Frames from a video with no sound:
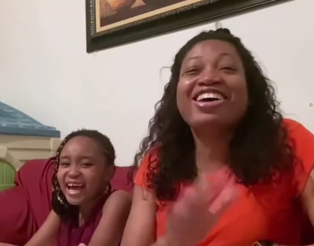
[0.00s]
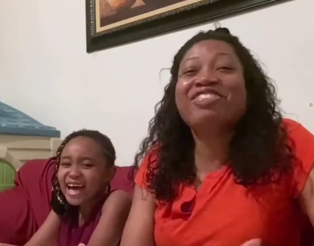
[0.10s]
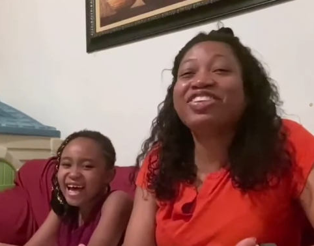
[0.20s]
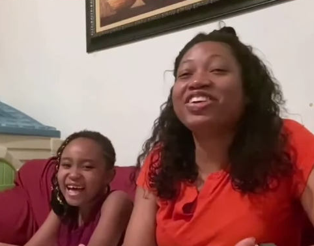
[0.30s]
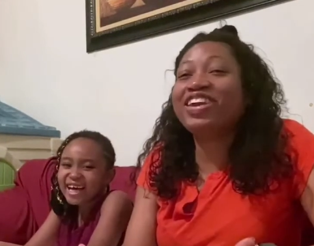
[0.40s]

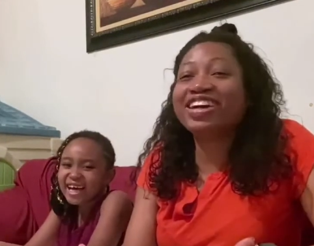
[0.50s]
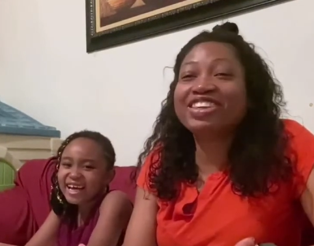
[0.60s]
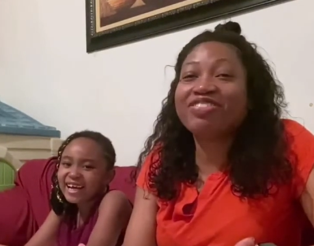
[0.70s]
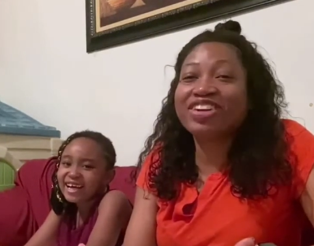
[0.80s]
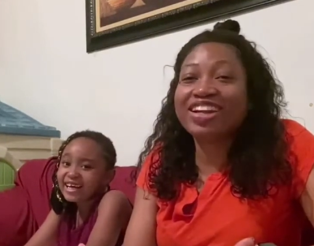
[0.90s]
Speaker 1: if you don't like
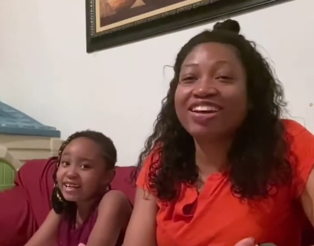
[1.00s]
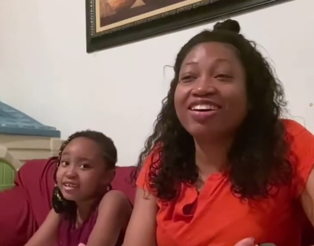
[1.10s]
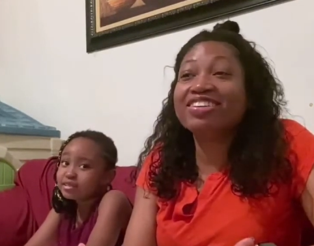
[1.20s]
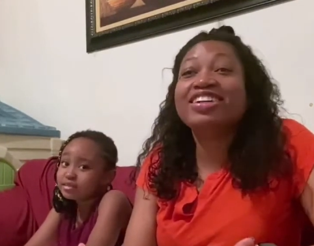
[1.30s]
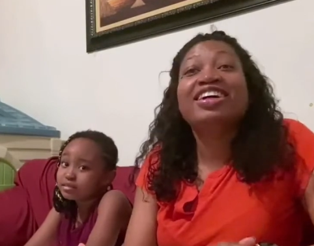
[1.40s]
the
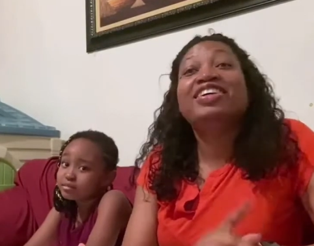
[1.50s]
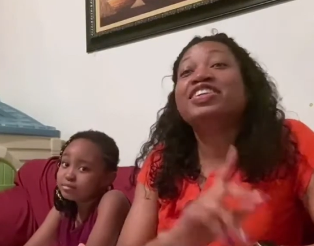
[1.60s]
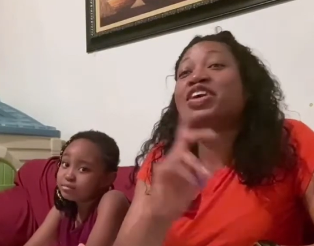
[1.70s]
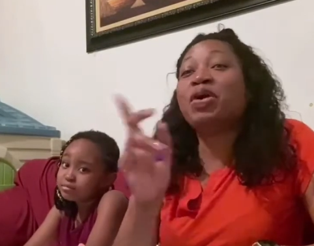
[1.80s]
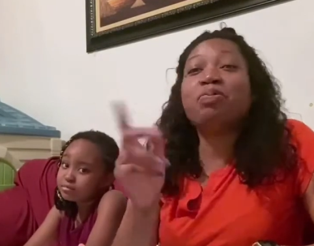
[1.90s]
video
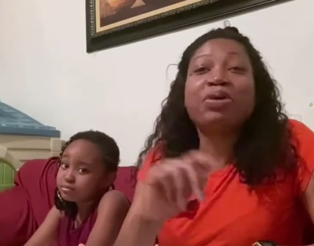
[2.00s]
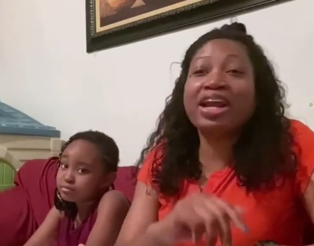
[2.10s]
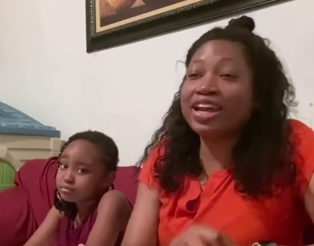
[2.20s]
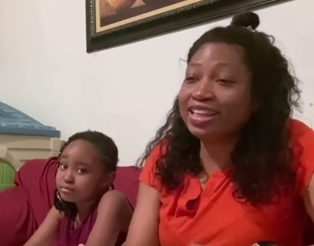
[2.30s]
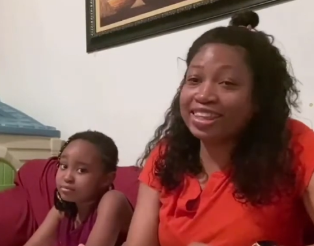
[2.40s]
don't put
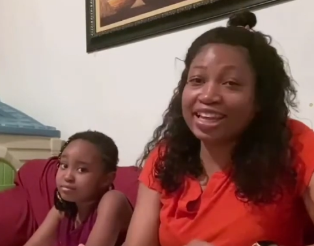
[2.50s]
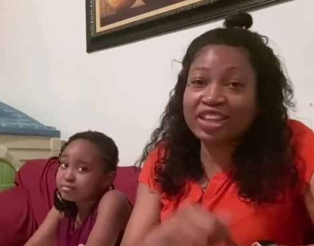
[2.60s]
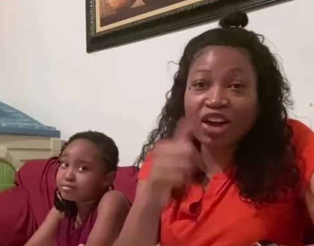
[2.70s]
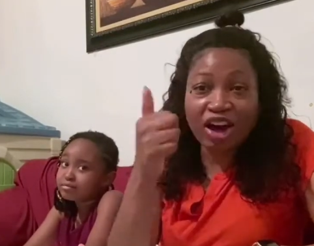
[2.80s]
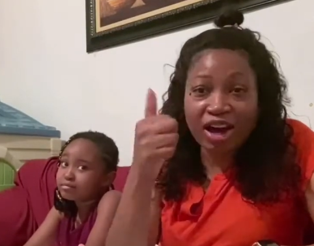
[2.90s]
anything
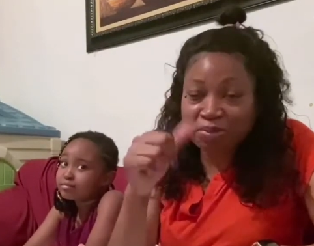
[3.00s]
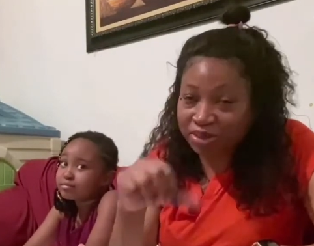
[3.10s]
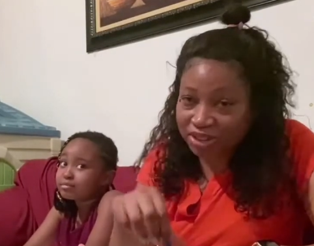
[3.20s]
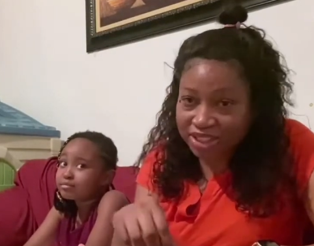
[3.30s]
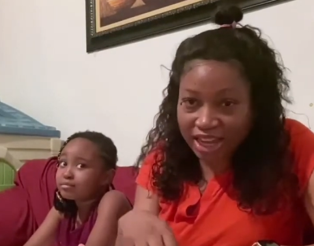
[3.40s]
no up
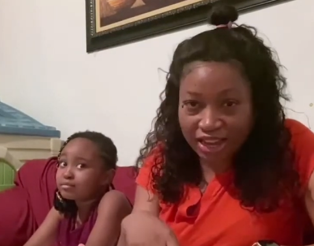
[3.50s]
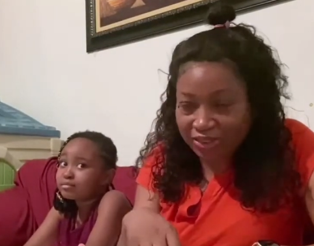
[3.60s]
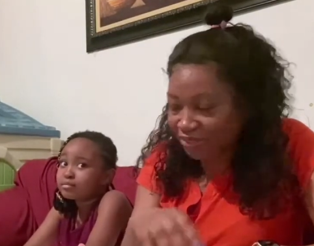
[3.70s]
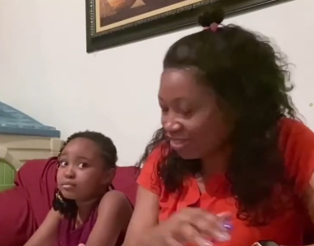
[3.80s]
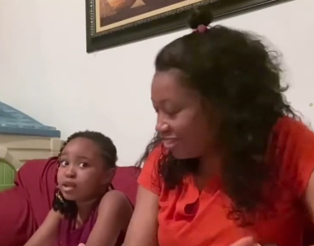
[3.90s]
no
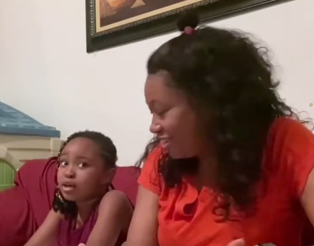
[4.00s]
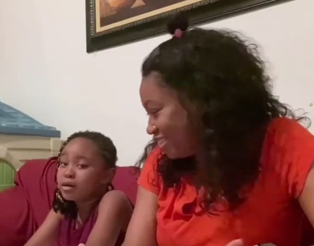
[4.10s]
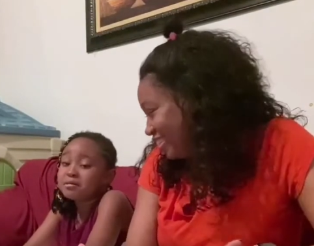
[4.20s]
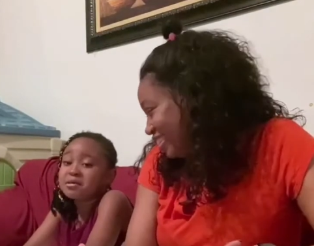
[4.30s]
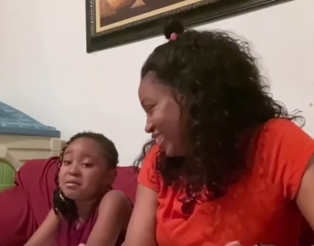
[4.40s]
down
Speaker 2: uh,
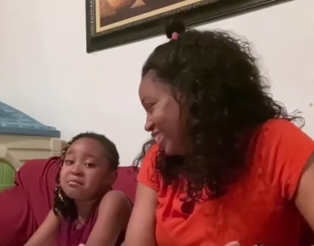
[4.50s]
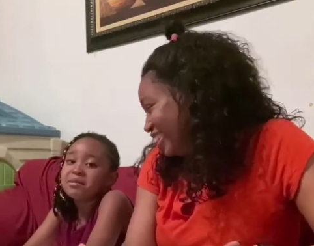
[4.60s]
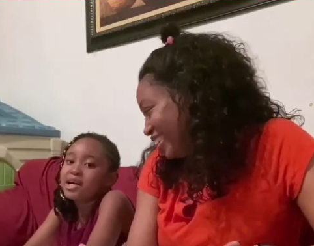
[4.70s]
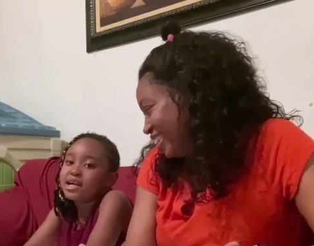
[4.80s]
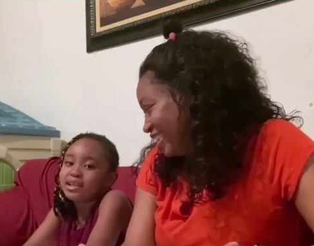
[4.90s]
don't
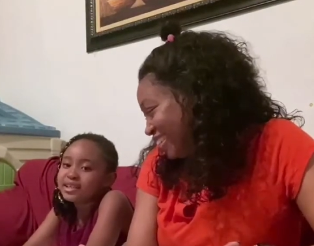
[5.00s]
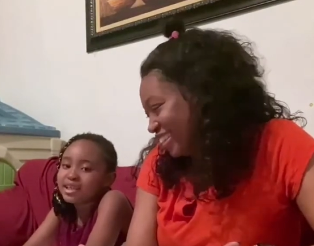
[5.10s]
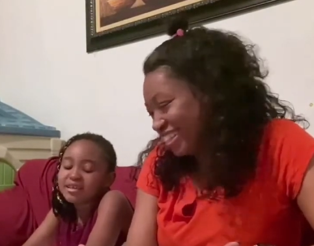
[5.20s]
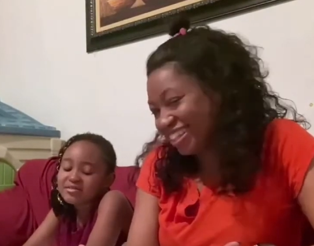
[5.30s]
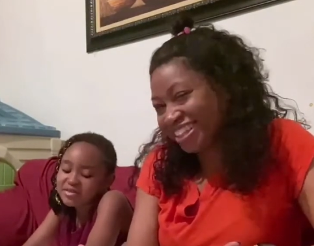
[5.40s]
put
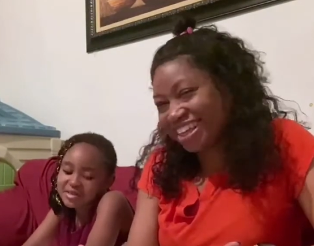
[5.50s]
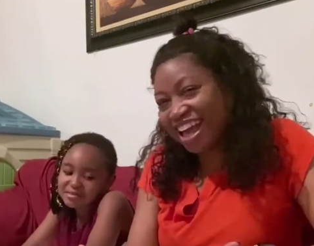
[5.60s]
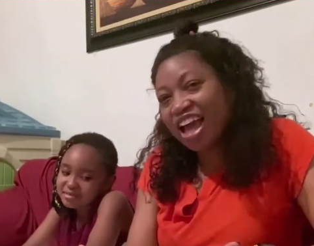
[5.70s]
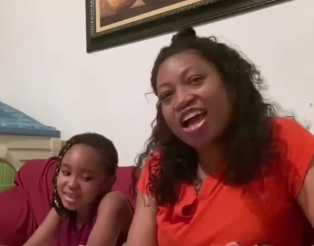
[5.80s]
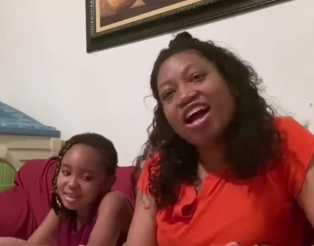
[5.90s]
anything if you
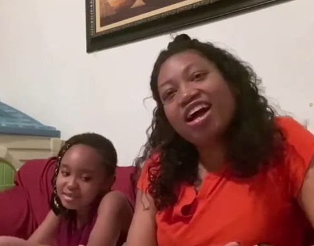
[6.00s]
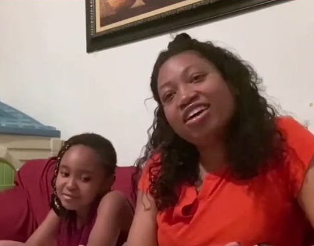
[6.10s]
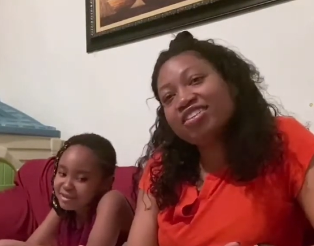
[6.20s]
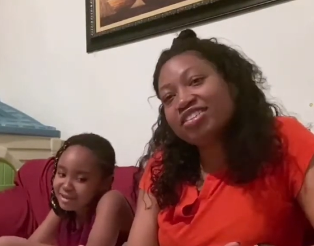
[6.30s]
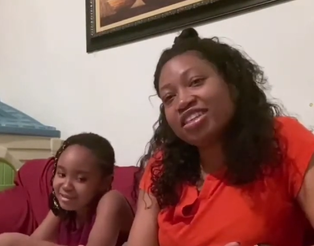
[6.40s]
don't like
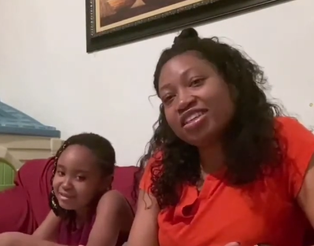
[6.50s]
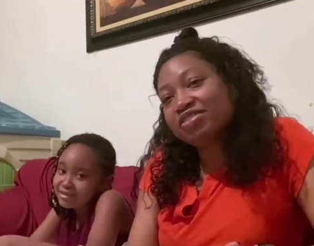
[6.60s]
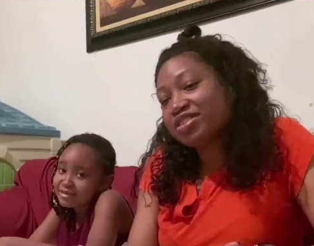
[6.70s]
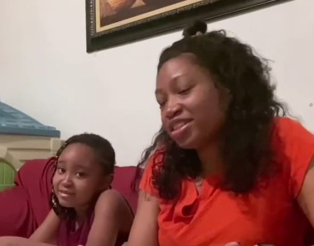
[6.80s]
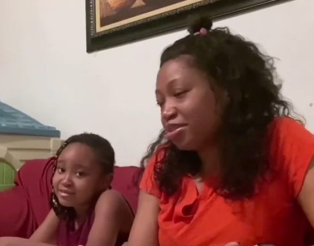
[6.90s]
Speaker 1: i don't think it
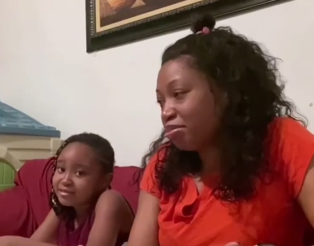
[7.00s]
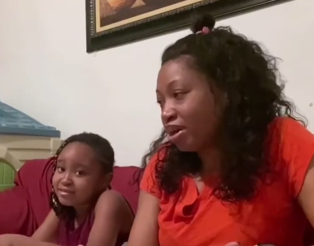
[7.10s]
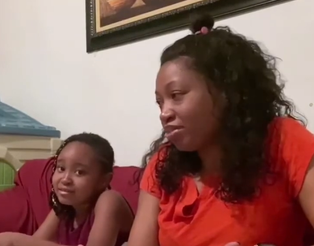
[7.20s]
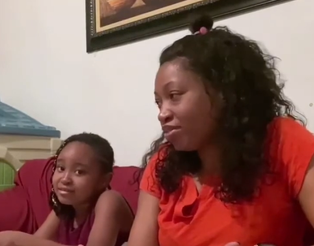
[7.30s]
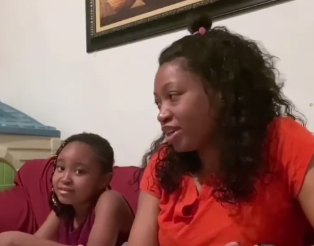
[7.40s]
wasn't a
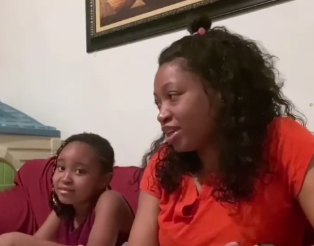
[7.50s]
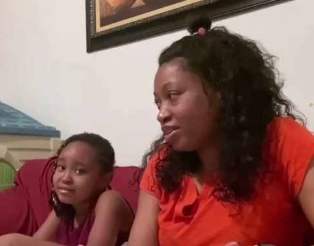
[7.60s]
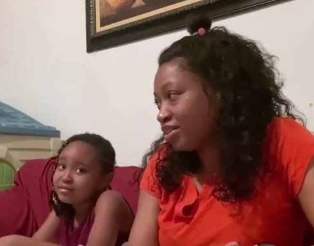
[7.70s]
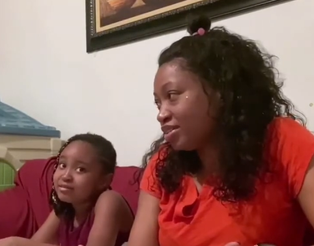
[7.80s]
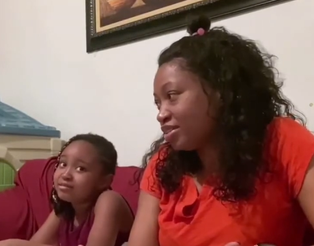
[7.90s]
bad video
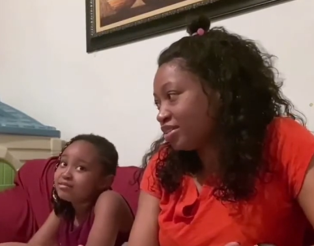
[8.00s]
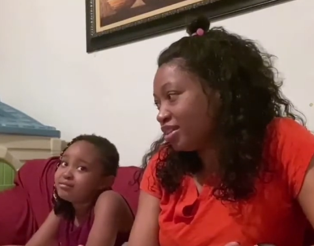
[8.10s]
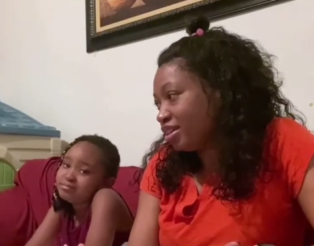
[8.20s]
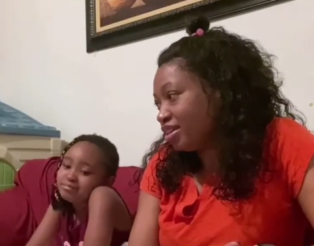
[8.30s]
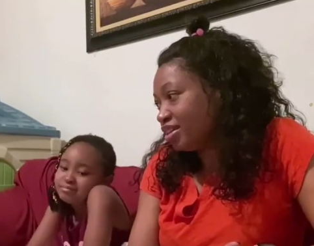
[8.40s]

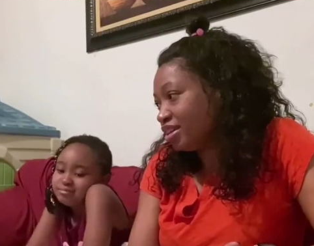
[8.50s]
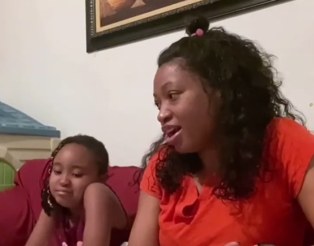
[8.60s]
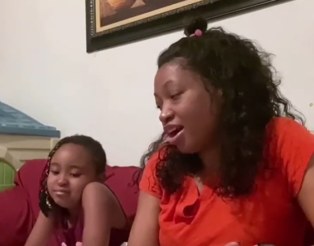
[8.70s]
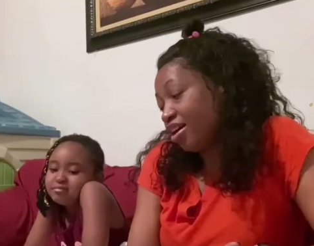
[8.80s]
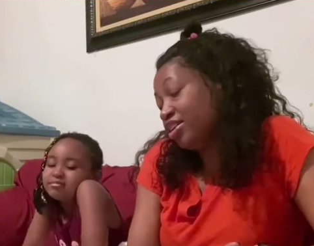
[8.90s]

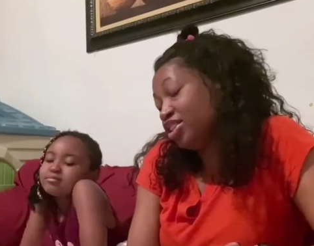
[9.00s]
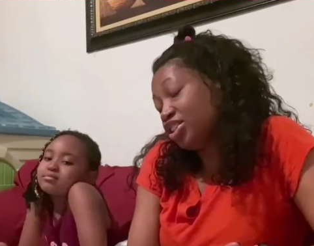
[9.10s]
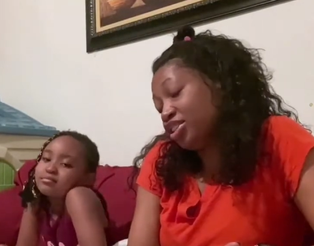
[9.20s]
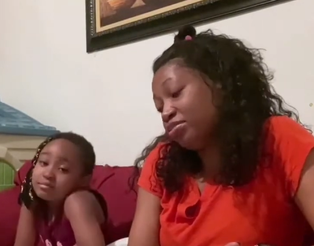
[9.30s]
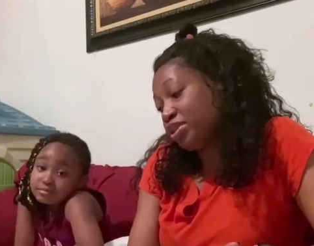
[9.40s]
i
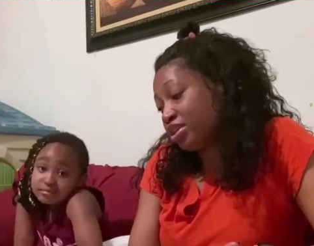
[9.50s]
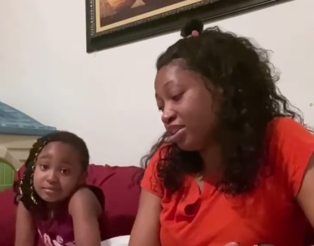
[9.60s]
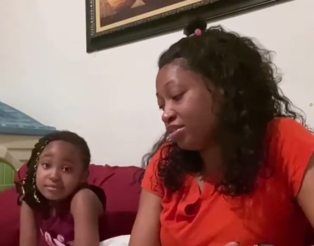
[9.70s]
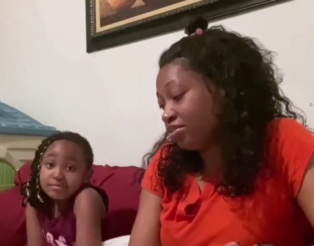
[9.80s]
enjoy making the